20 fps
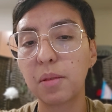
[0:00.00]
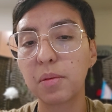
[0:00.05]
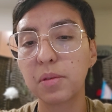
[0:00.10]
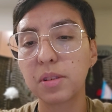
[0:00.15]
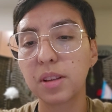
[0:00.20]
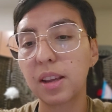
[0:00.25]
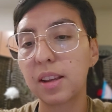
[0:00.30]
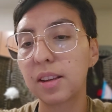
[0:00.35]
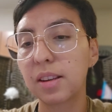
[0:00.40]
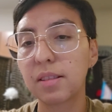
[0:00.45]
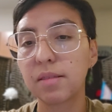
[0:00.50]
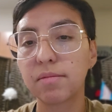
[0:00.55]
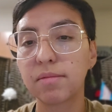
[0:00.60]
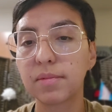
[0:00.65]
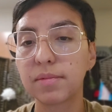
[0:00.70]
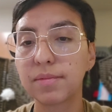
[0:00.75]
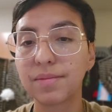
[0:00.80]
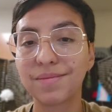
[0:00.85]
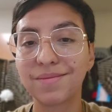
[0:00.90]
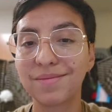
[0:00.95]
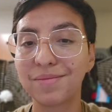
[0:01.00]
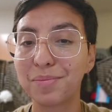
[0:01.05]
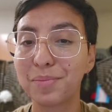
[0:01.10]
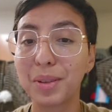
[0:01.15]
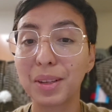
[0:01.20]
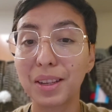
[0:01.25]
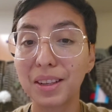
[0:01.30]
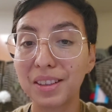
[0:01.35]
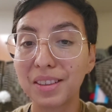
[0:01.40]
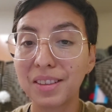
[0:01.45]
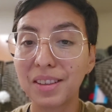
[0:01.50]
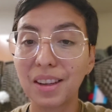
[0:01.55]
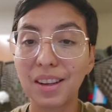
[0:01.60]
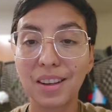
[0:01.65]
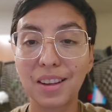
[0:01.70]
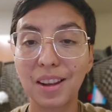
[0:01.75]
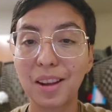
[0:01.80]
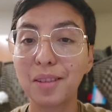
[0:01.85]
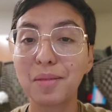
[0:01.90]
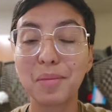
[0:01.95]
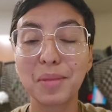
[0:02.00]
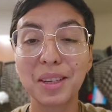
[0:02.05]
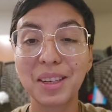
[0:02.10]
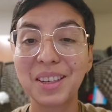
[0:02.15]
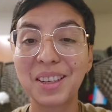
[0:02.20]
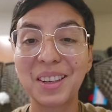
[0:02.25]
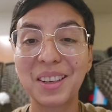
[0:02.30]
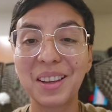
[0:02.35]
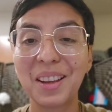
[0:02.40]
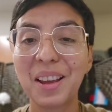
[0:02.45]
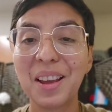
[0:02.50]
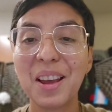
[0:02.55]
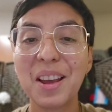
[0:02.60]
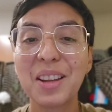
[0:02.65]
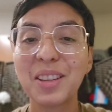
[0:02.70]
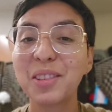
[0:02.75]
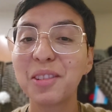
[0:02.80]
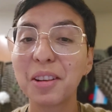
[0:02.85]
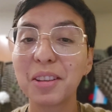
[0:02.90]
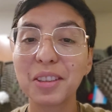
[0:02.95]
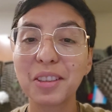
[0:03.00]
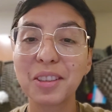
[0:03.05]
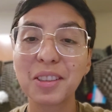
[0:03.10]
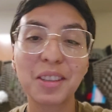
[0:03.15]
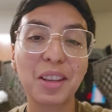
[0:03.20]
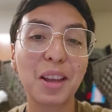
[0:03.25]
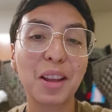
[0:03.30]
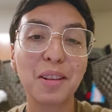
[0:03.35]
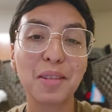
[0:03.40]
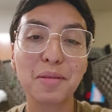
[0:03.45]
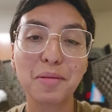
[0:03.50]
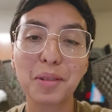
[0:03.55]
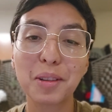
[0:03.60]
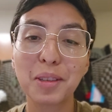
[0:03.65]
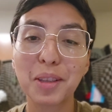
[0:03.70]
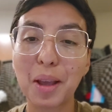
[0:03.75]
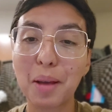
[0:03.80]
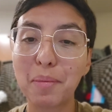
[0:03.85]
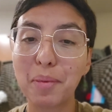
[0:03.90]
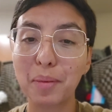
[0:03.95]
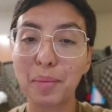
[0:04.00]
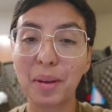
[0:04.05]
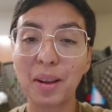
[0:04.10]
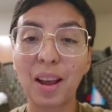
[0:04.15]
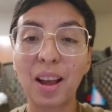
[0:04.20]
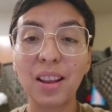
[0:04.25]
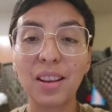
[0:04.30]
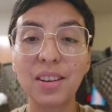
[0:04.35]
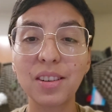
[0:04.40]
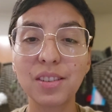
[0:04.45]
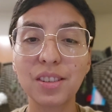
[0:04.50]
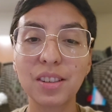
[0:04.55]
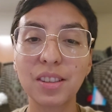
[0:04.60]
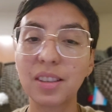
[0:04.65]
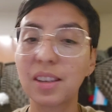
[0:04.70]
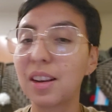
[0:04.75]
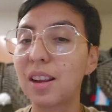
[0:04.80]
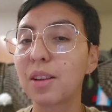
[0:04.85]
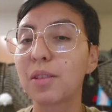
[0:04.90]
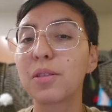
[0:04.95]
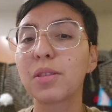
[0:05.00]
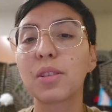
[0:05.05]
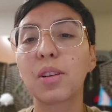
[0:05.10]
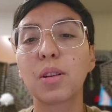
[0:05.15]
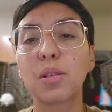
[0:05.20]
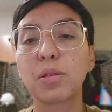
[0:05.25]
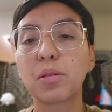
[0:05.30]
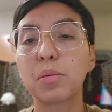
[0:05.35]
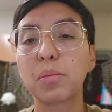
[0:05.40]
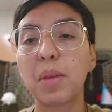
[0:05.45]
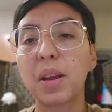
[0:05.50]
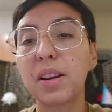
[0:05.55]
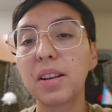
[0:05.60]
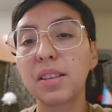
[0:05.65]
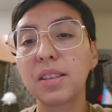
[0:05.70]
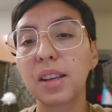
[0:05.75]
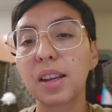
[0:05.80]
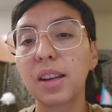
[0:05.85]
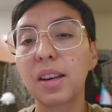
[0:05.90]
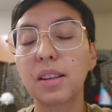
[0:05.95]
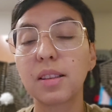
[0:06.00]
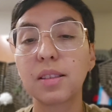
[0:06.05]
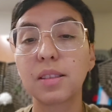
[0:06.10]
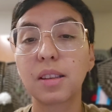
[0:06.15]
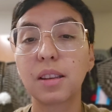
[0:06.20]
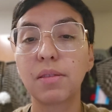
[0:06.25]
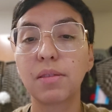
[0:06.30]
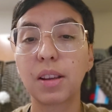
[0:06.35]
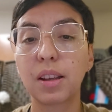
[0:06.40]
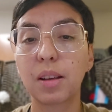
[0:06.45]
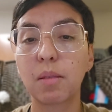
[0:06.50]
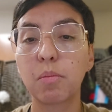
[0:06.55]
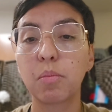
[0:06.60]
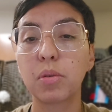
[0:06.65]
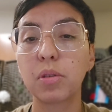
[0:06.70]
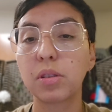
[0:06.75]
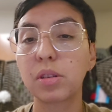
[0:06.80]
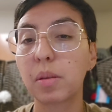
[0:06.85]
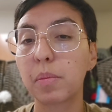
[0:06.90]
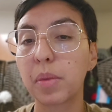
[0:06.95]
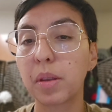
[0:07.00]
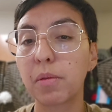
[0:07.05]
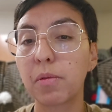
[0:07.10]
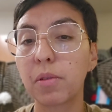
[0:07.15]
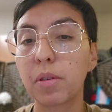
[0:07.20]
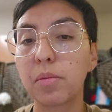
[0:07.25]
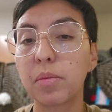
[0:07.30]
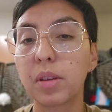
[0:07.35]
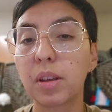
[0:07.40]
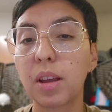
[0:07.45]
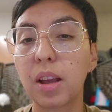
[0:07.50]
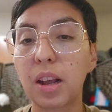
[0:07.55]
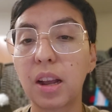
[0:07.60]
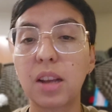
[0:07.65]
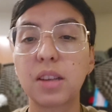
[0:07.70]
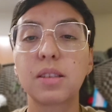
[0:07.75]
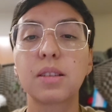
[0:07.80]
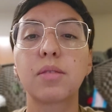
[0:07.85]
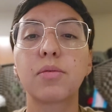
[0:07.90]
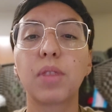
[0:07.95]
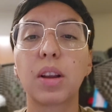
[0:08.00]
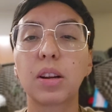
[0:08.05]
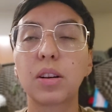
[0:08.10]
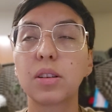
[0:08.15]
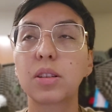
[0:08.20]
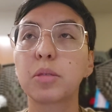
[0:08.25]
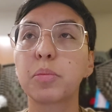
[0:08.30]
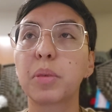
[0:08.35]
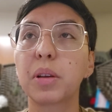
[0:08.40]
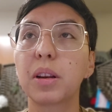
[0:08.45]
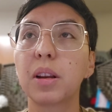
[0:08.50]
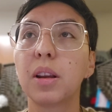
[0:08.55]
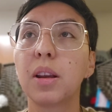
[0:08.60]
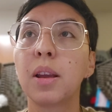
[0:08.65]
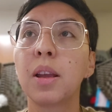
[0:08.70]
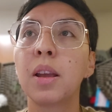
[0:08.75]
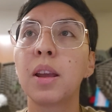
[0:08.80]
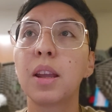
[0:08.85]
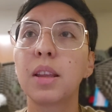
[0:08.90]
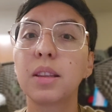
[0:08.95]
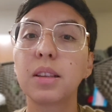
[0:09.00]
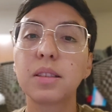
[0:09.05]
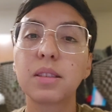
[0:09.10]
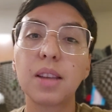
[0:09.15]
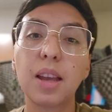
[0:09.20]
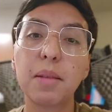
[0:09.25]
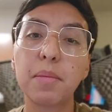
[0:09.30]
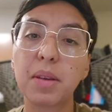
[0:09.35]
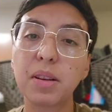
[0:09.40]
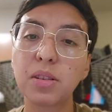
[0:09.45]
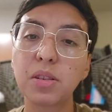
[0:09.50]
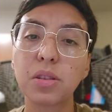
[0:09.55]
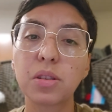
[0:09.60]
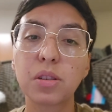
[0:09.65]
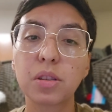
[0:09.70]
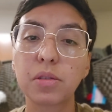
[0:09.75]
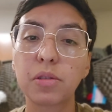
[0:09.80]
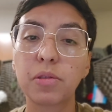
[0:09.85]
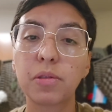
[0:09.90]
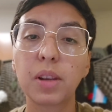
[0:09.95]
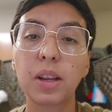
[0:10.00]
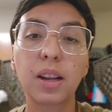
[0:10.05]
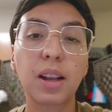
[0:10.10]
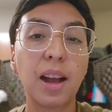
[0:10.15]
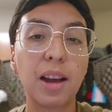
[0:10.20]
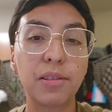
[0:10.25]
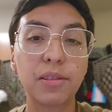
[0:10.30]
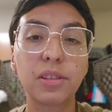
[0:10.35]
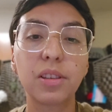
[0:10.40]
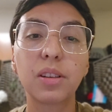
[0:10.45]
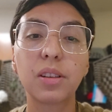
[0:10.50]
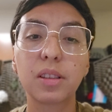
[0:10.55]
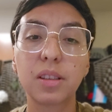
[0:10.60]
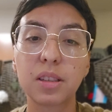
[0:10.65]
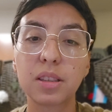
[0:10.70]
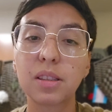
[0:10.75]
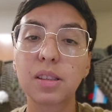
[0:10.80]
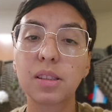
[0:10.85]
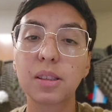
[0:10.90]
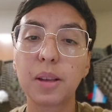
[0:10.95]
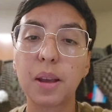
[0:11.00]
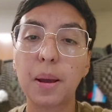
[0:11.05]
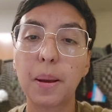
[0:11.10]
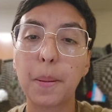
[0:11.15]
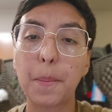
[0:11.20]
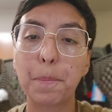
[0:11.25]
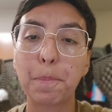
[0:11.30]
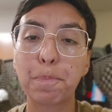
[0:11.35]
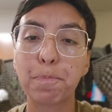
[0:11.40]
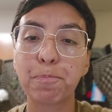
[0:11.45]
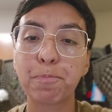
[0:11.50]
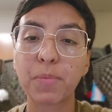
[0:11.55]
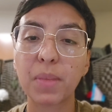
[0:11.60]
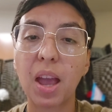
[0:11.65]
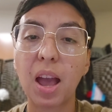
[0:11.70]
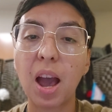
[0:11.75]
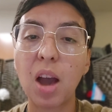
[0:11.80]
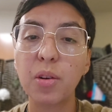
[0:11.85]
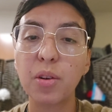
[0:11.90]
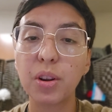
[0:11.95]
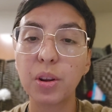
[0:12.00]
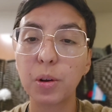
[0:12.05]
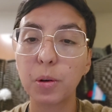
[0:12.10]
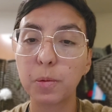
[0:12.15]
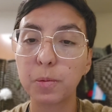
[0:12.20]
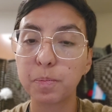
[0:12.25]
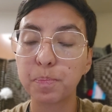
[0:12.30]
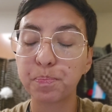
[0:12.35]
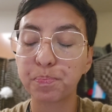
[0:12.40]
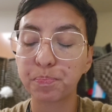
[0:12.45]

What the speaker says: was like, please, help me to understand what's up with my allergies. And I could go to meditate and see if I can pull something from the Akashic records. But in this time, I just encountered this audio,